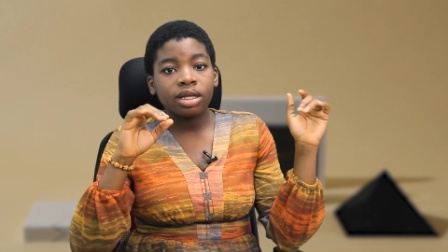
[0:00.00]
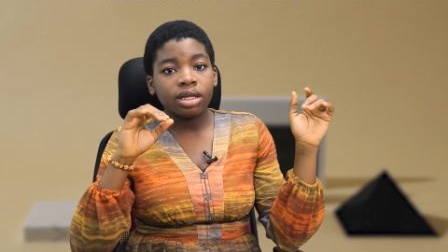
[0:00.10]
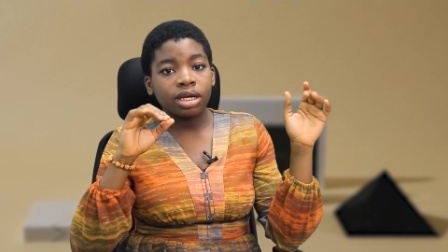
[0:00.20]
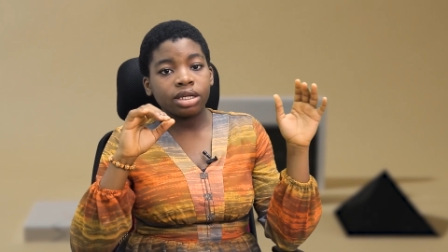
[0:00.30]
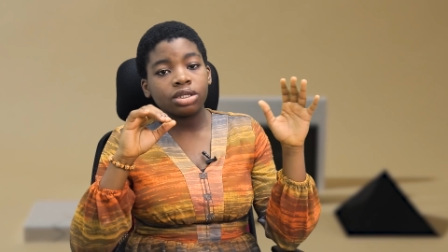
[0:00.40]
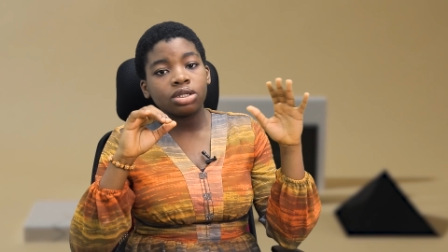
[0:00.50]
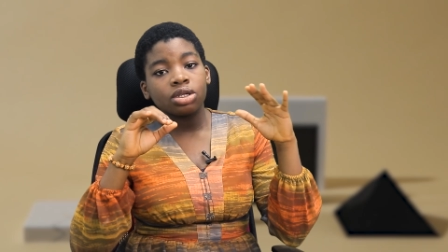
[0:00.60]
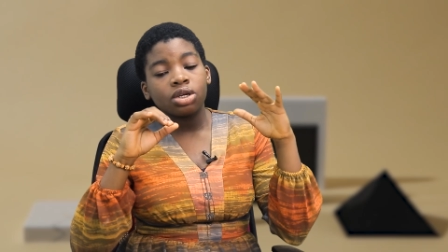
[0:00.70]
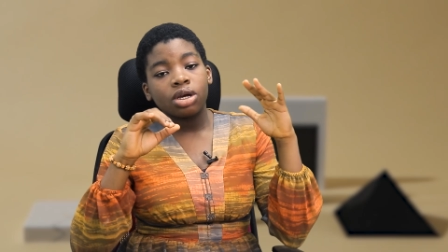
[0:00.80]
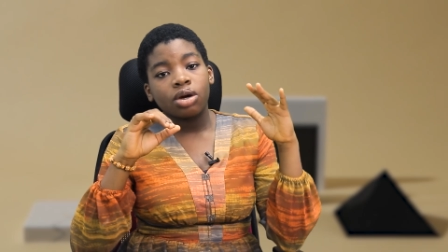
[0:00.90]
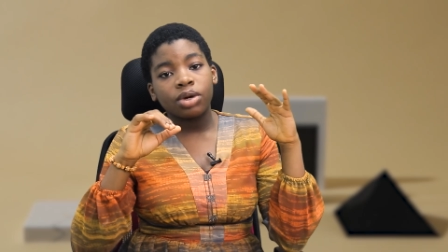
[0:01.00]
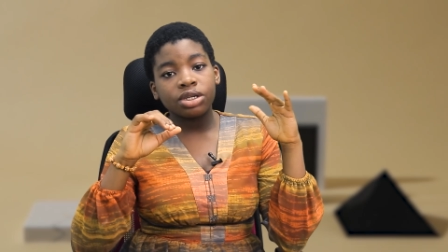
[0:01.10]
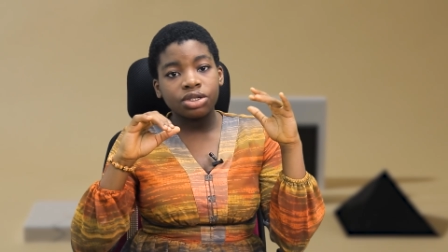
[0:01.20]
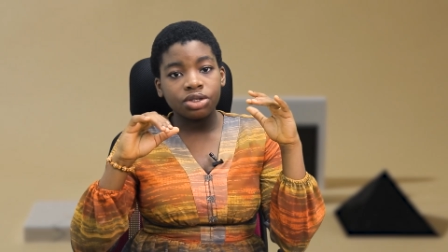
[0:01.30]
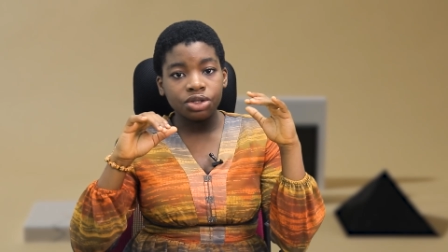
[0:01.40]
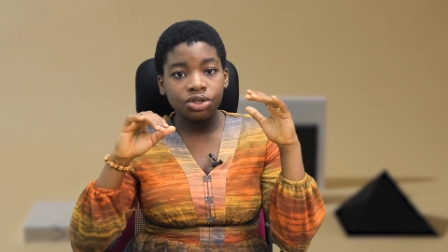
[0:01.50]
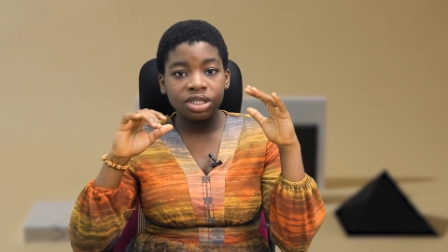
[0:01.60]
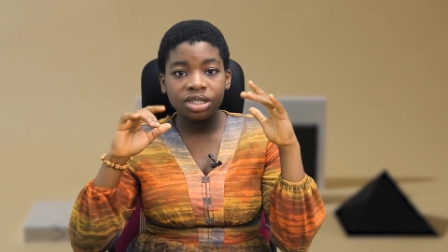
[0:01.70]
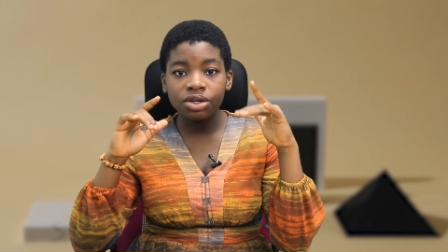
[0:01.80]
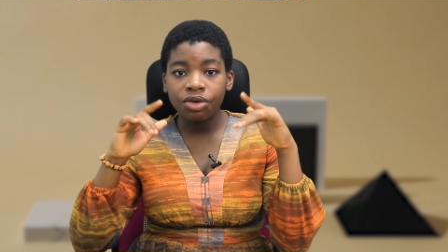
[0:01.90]
Then when you're done, you
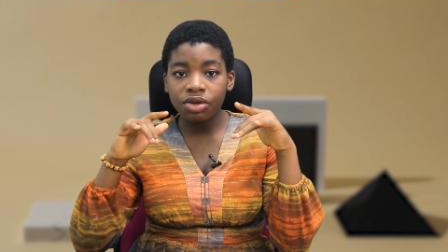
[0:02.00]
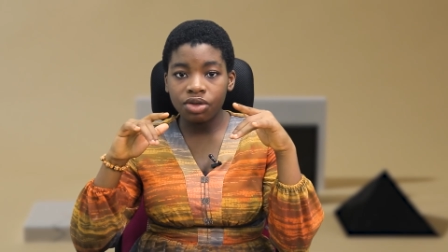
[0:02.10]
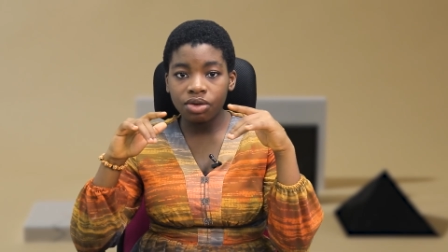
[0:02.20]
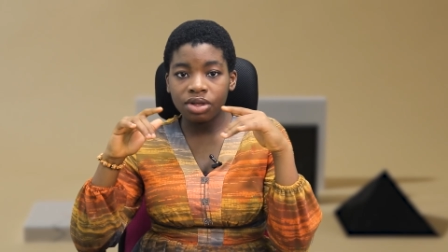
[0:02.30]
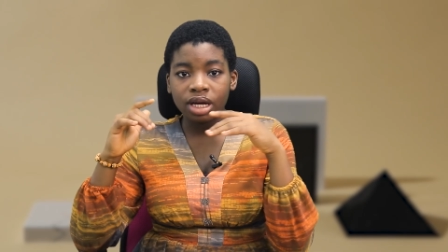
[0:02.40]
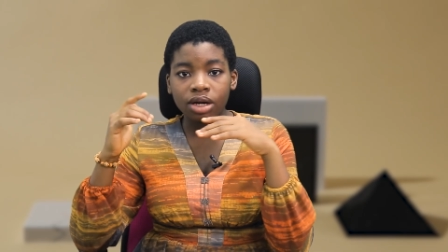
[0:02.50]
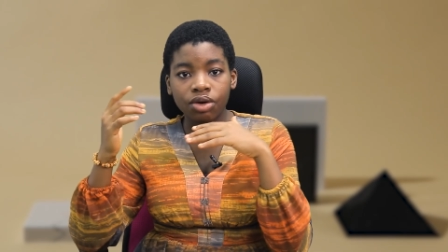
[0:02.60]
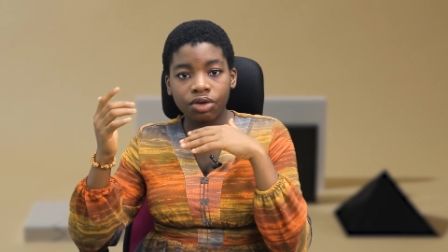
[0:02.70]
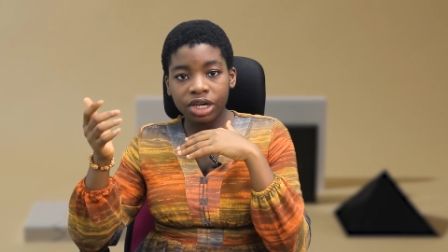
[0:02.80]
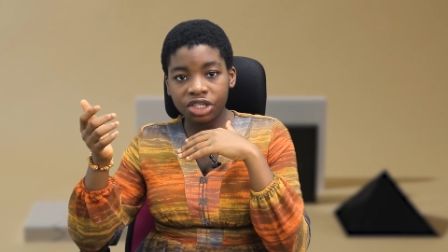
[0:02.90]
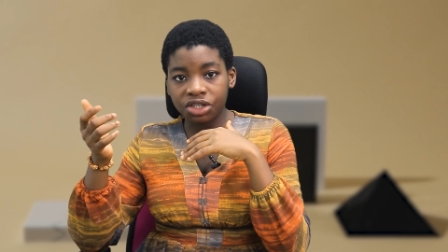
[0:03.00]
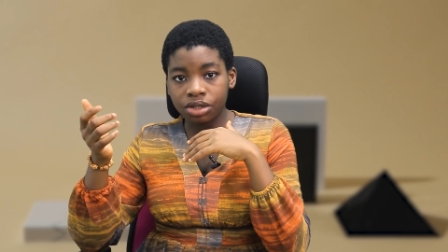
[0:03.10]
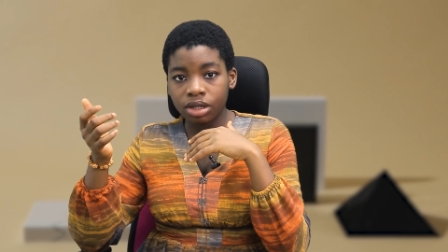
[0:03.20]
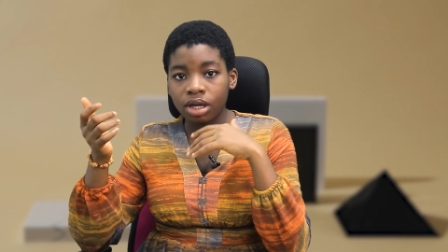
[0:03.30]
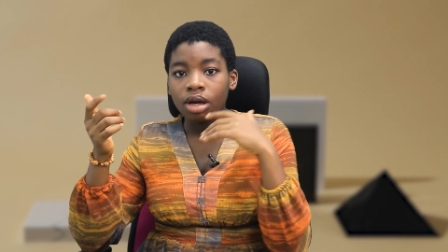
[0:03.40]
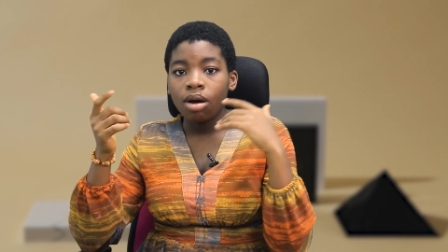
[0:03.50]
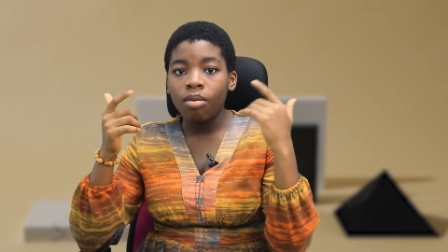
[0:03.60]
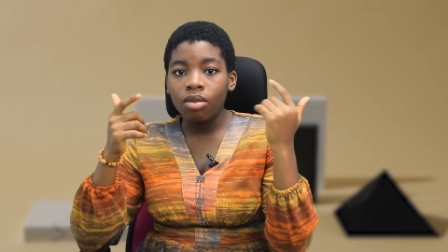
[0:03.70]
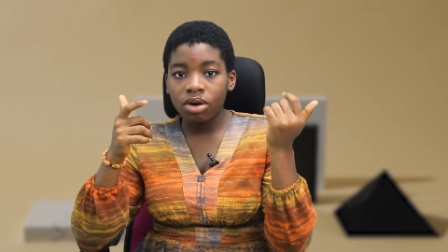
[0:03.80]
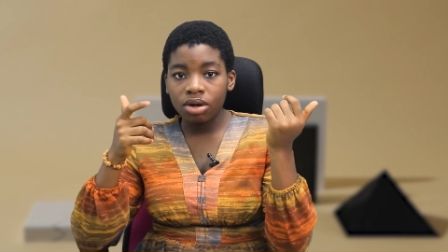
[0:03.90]
see your results and correction.
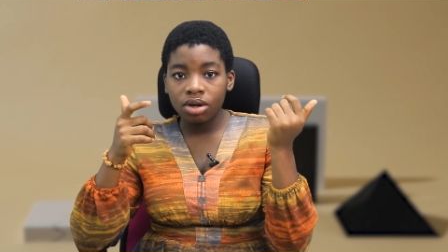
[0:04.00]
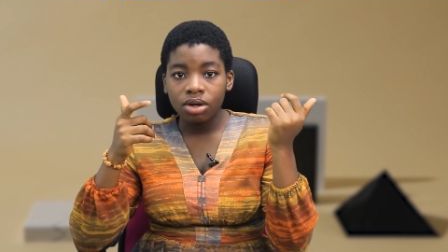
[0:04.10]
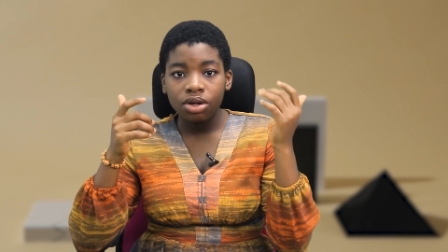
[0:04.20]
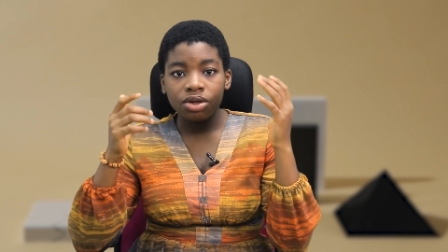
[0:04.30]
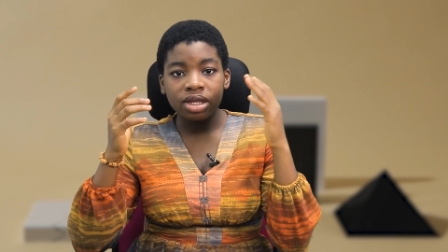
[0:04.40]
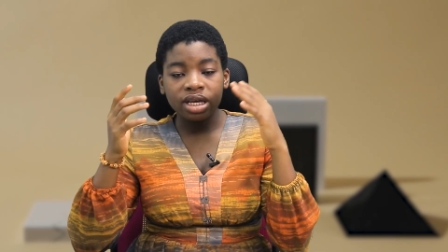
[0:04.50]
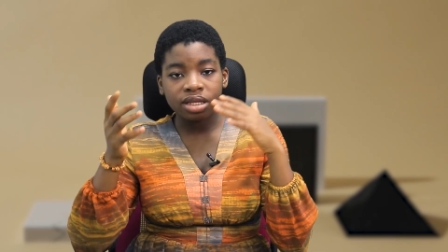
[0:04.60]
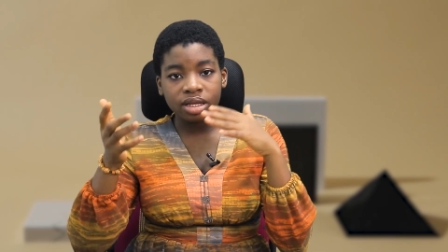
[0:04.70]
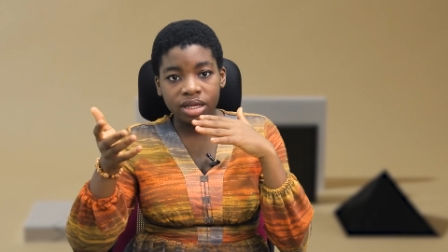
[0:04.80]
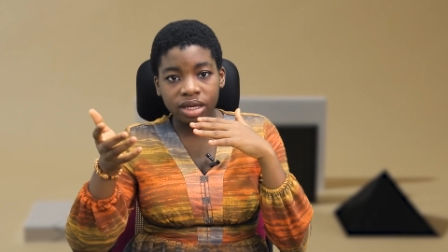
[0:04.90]
Mock, you take the